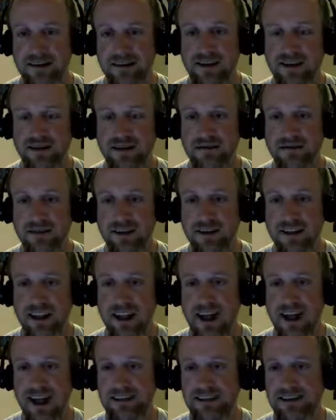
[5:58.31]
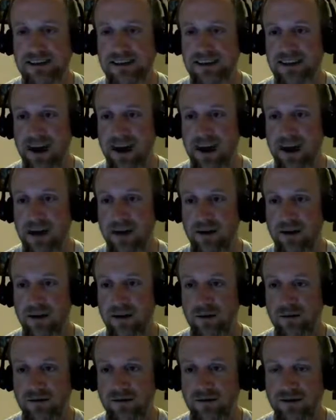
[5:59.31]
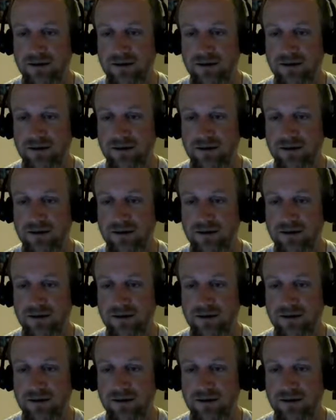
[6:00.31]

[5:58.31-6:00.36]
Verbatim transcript: Turned the lights out,